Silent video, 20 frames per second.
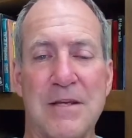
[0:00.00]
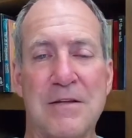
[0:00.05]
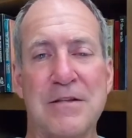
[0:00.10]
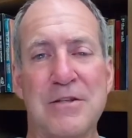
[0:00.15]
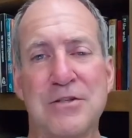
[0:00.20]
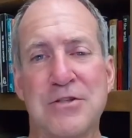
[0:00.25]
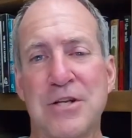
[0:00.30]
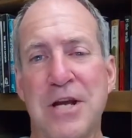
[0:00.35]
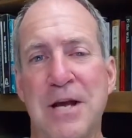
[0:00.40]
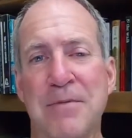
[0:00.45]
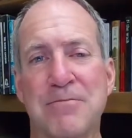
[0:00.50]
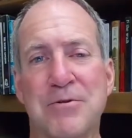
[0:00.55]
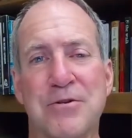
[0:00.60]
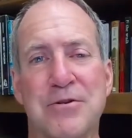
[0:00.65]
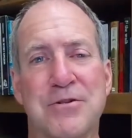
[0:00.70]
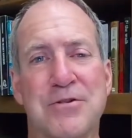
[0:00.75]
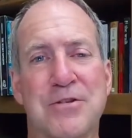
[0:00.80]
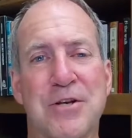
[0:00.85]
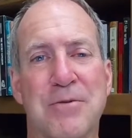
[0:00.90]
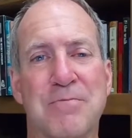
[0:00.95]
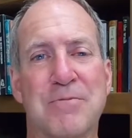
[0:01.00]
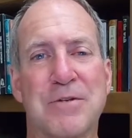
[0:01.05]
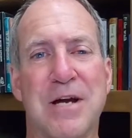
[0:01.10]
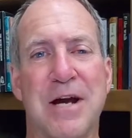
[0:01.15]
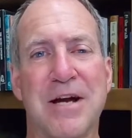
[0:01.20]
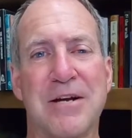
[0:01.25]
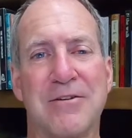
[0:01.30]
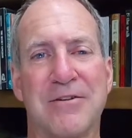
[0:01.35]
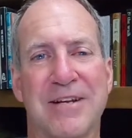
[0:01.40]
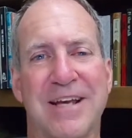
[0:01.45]
This chapter is
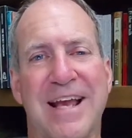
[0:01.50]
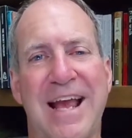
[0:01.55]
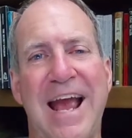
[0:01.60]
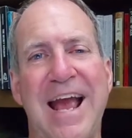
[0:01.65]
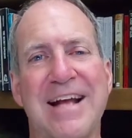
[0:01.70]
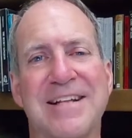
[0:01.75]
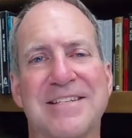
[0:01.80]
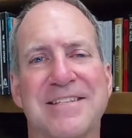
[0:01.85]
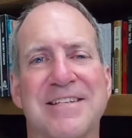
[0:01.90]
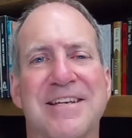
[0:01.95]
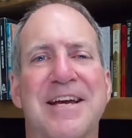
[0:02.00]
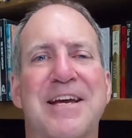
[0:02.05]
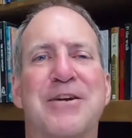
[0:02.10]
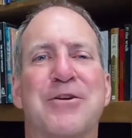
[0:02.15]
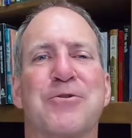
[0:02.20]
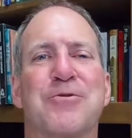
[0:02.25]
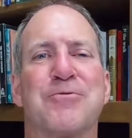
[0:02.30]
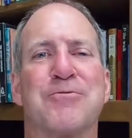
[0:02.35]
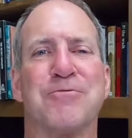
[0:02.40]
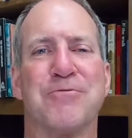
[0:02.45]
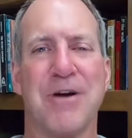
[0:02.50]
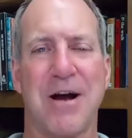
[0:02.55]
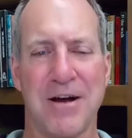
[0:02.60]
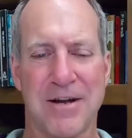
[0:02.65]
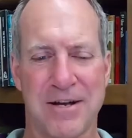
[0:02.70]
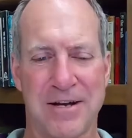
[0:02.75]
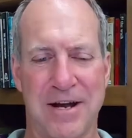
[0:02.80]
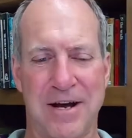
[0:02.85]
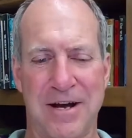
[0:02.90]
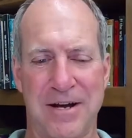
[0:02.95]
subtitled Cats and
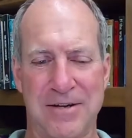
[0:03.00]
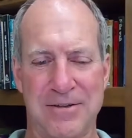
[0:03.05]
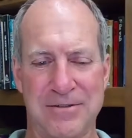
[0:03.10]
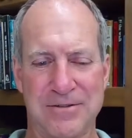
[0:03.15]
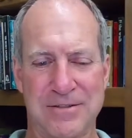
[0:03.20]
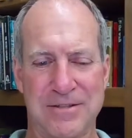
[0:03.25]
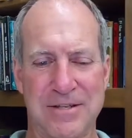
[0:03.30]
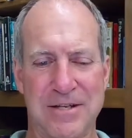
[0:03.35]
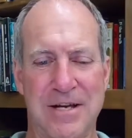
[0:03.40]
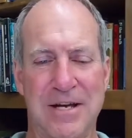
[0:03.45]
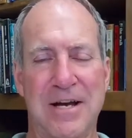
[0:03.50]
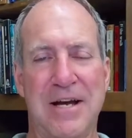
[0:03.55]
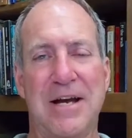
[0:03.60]
Crocodiles.